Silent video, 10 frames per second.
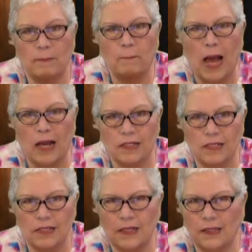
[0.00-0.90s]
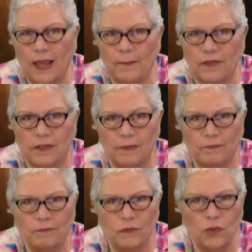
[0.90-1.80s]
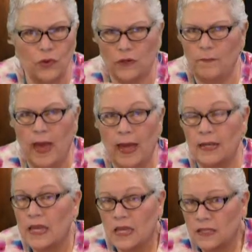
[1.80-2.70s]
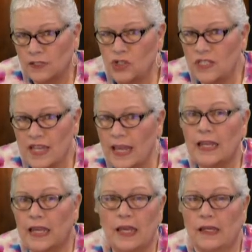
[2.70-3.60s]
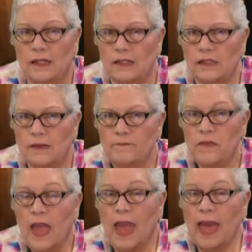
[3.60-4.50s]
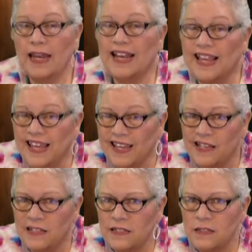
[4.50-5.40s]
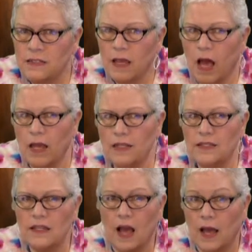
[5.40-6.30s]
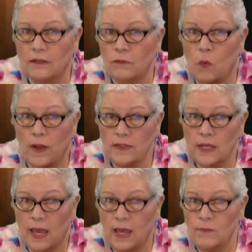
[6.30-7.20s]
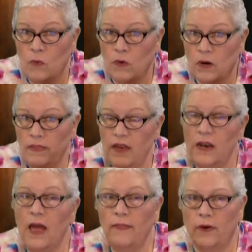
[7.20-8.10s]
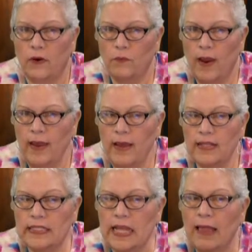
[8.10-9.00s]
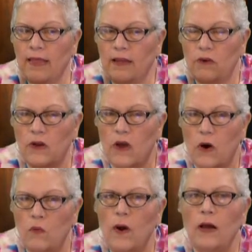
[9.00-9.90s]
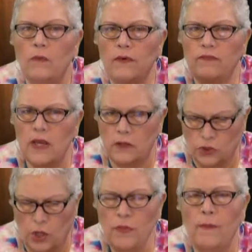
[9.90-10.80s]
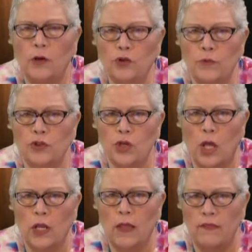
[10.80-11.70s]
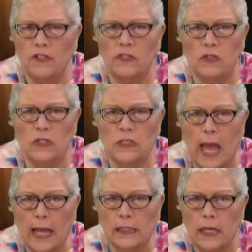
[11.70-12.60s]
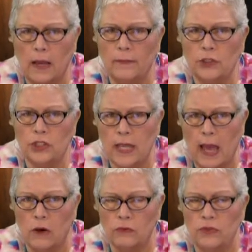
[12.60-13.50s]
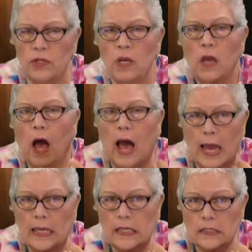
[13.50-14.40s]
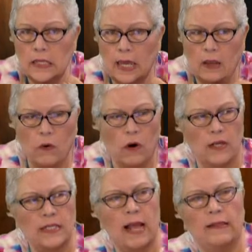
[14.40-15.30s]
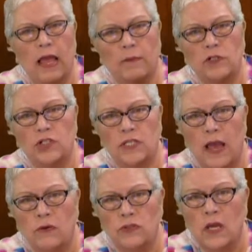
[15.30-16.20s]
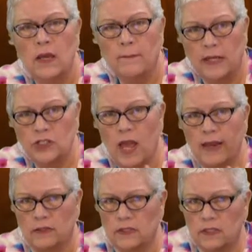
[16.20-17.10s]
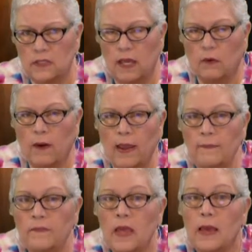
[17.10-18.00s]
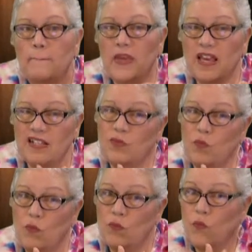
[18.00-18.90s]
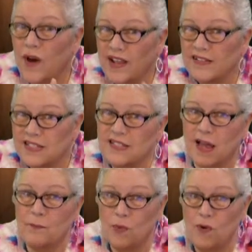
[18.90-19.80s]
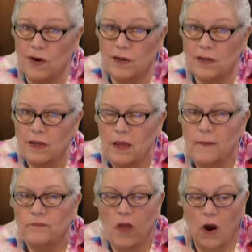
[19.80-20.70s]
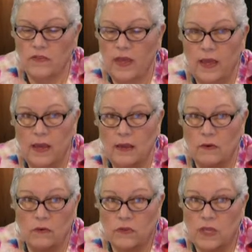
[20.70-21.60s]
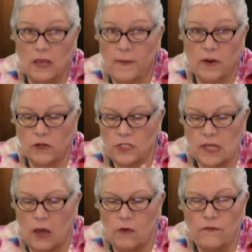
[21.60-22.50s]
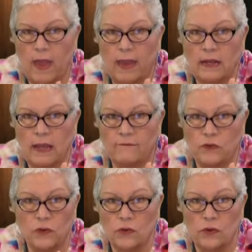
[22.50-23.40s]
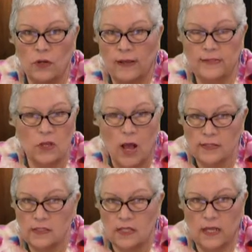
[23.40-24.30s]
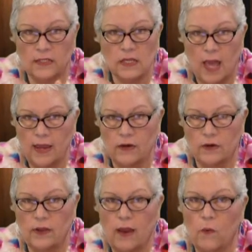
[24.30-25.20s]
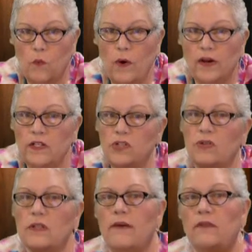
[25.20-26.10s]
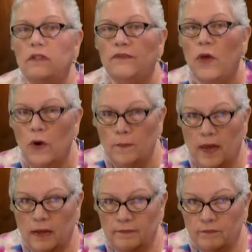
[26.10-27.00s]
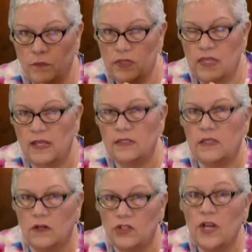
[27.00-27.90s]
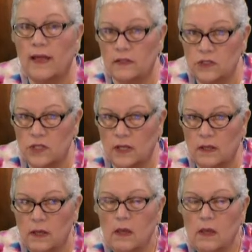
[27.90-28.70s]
boxes and labeling them good or bad. Let's just say it is. And it is on one day more than another, right? It's not like you can go, well, we've done the measurements on it, and this is exactly how much sound I can take, or exactly how much sound my child can take, right? Because what else is on board? Think about yourself, and if you're exhausted and tired, where is your level of coping with things that are challenging?